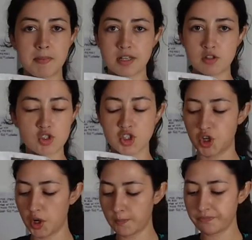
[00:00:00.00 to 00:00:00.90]
men's
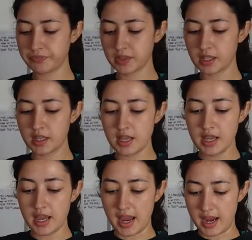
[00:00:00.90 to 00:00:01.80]
shirt
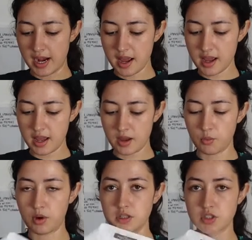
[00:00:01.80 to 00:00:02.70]
and I
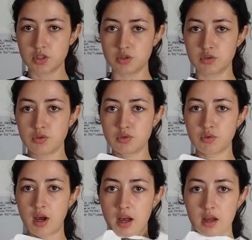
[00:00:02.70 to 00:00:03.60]
want
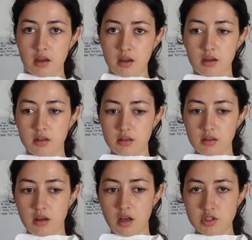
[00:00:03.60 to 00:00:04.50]
to
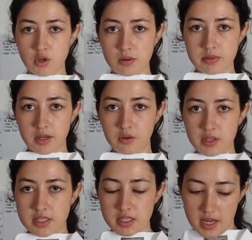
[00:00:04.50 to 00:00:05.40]
also upcycle
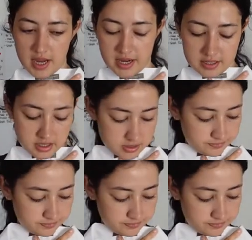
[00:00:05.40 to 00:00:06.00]
this and